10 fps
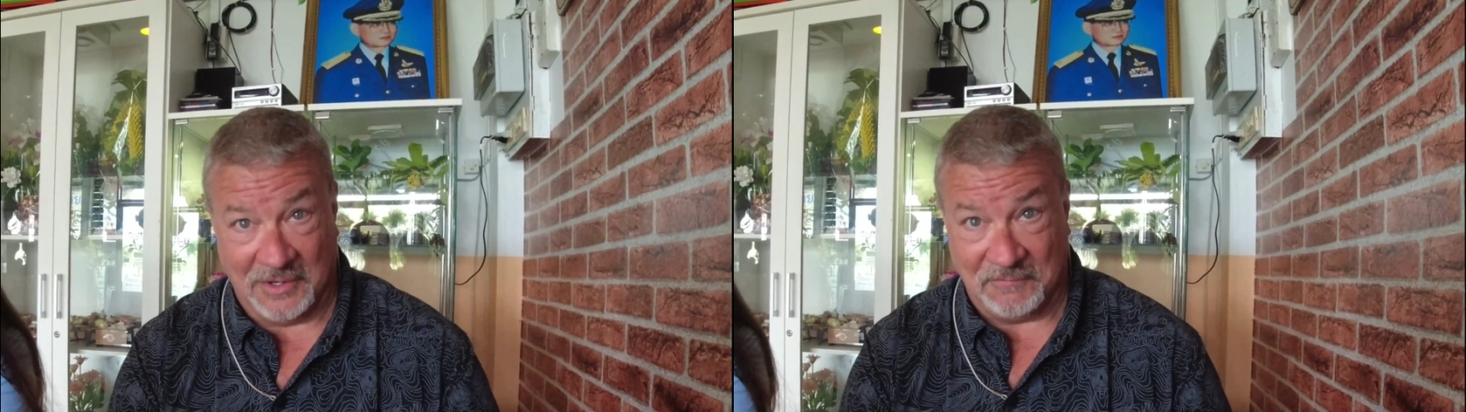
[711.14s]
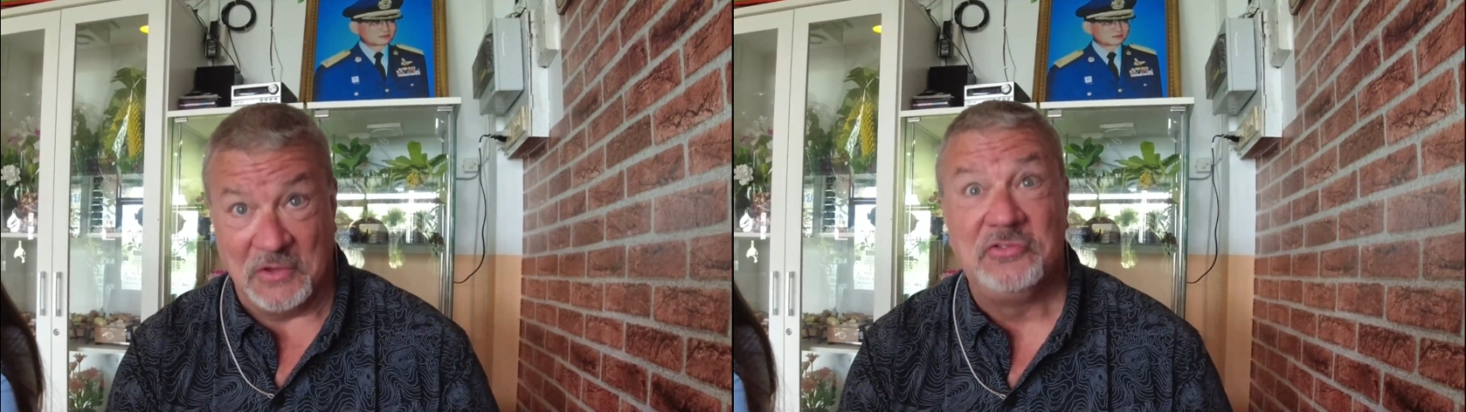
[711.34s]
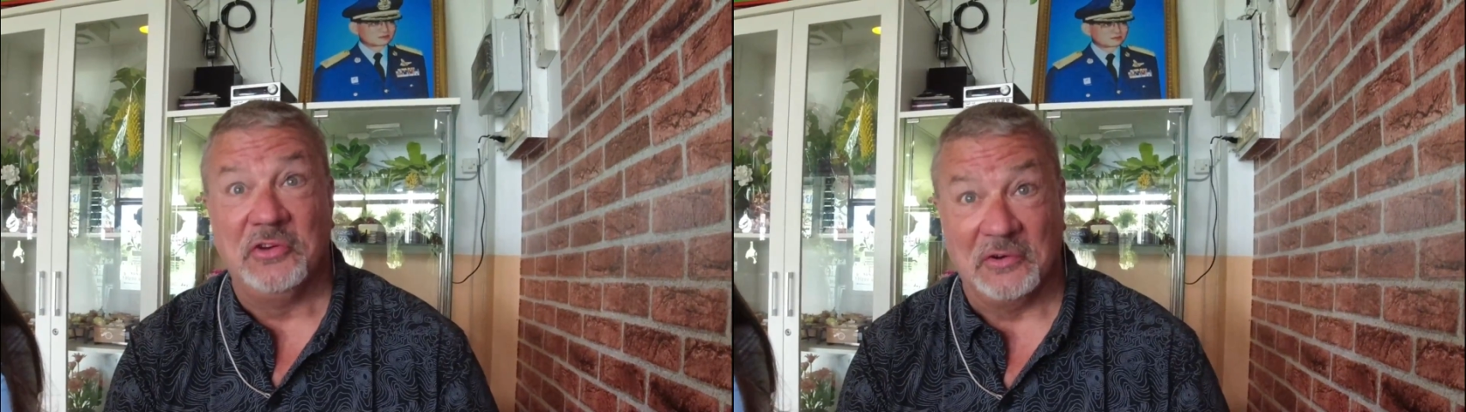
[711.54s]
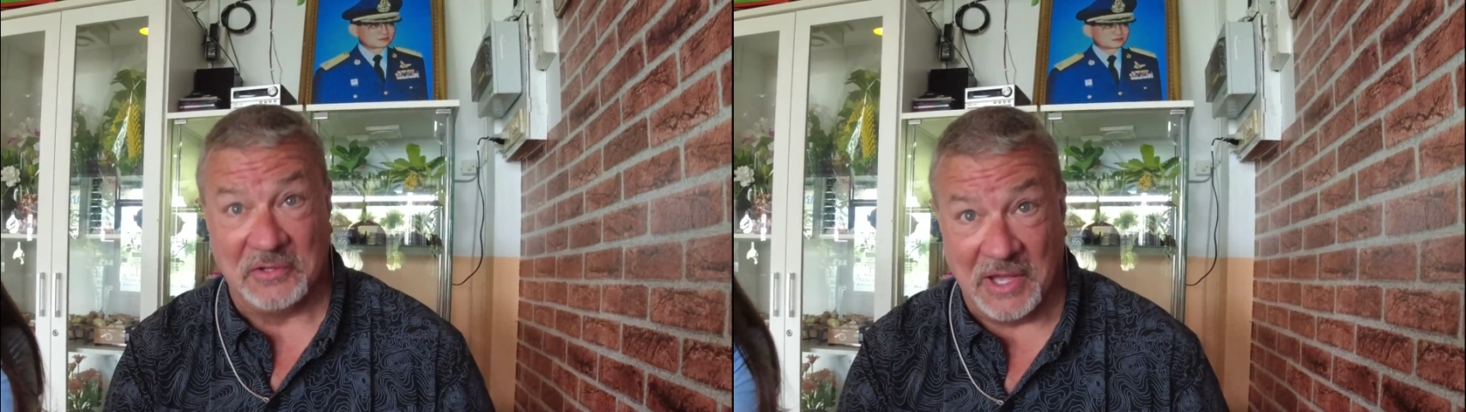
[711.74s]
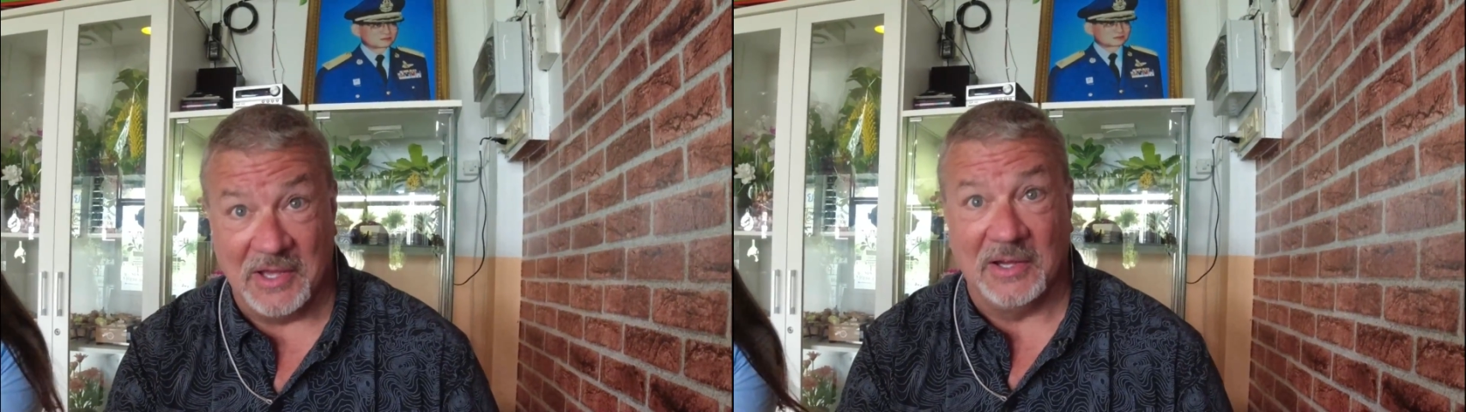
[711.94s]
this year.
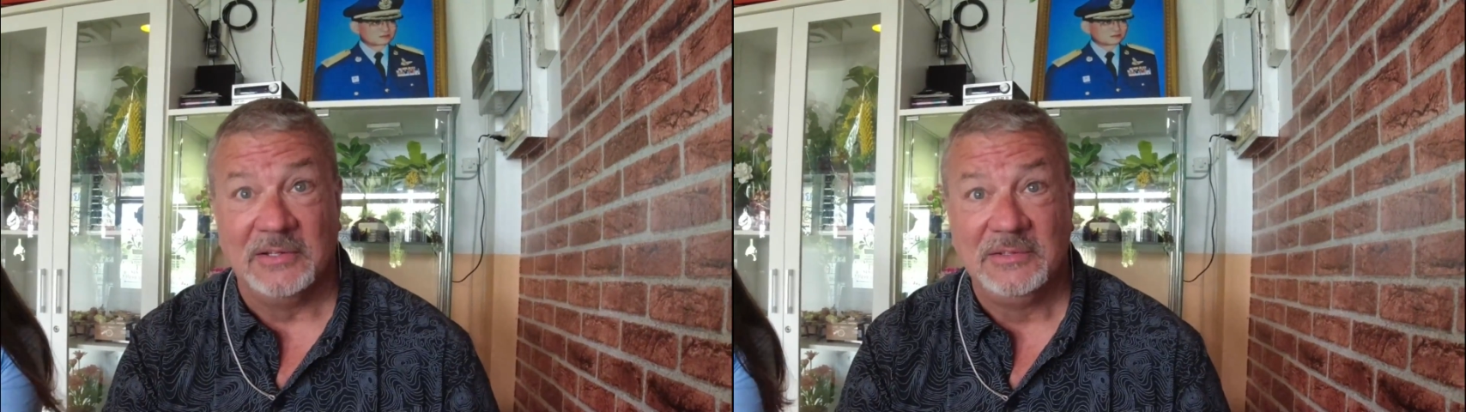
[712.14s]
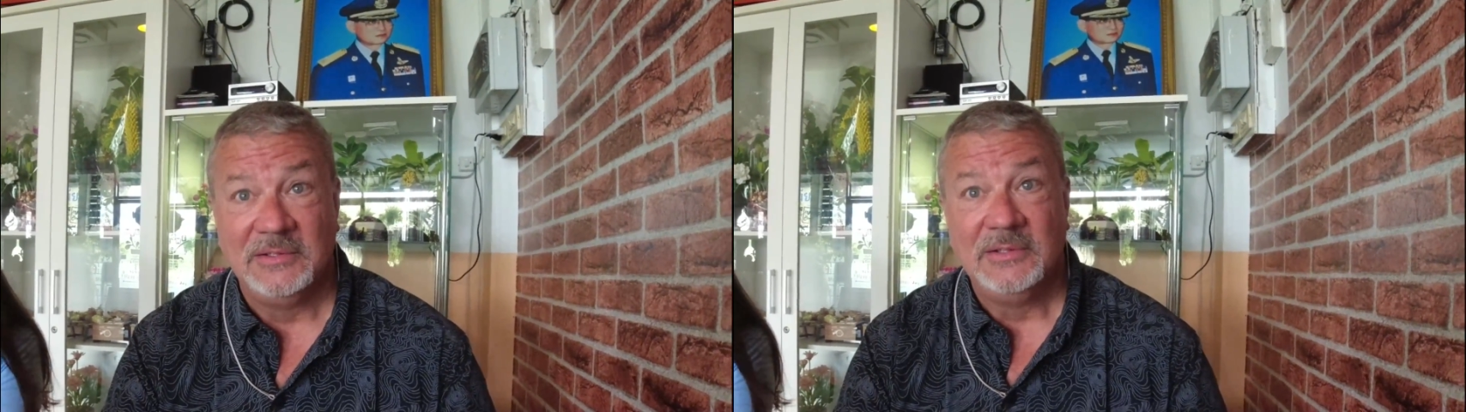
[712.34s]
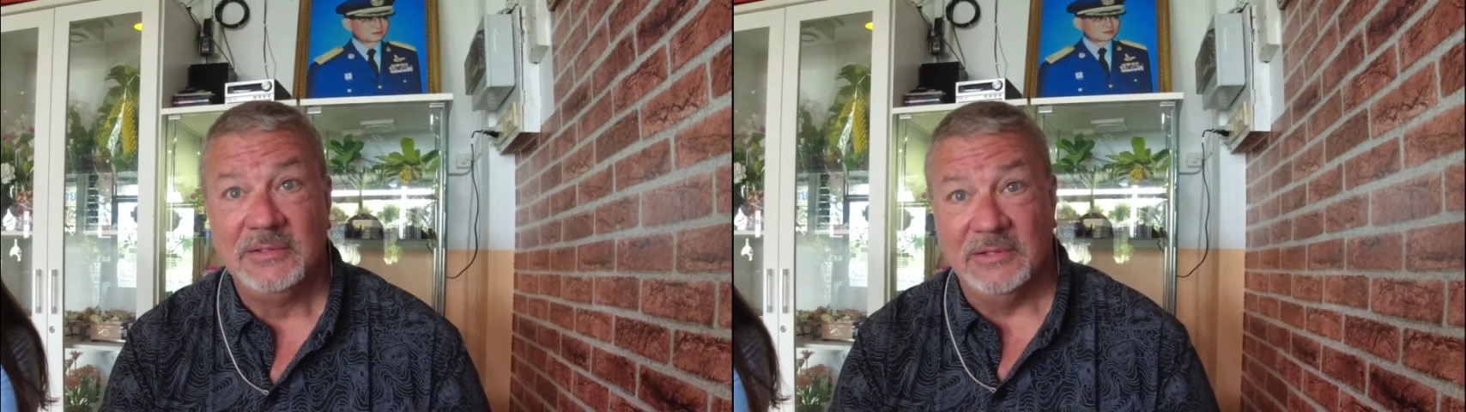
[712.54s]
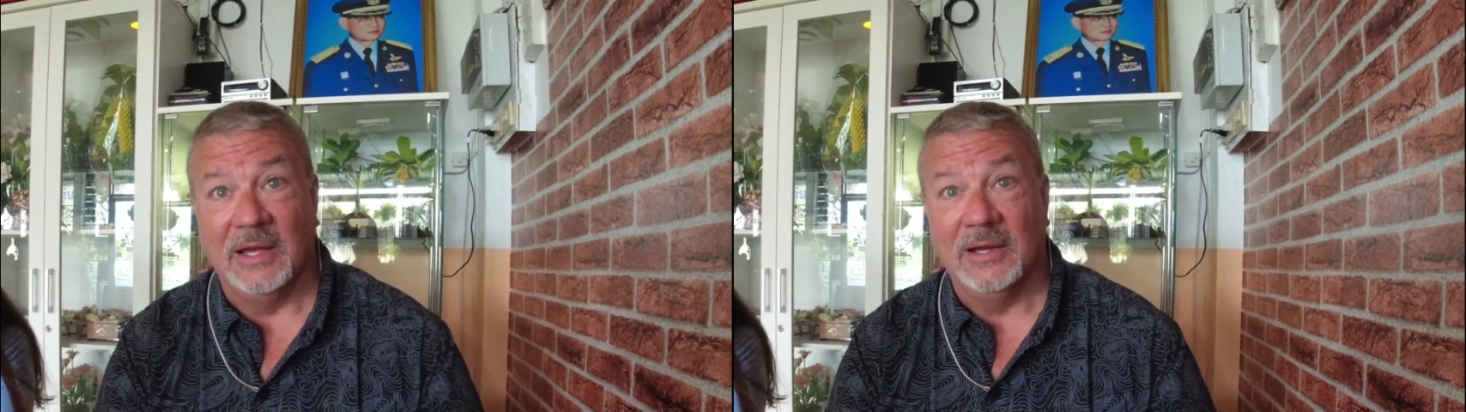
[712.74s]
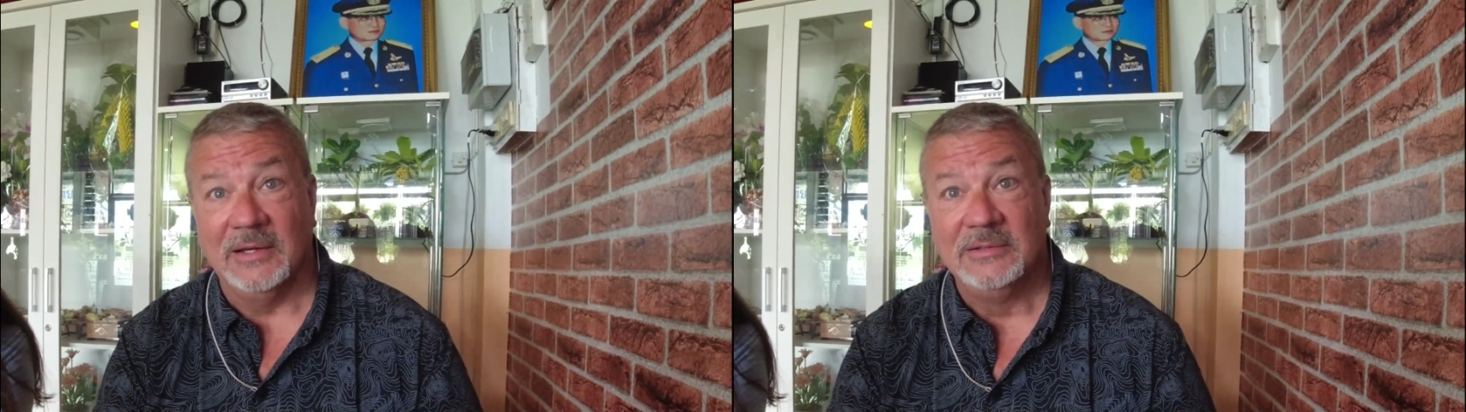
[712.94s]
Yeah, yeah.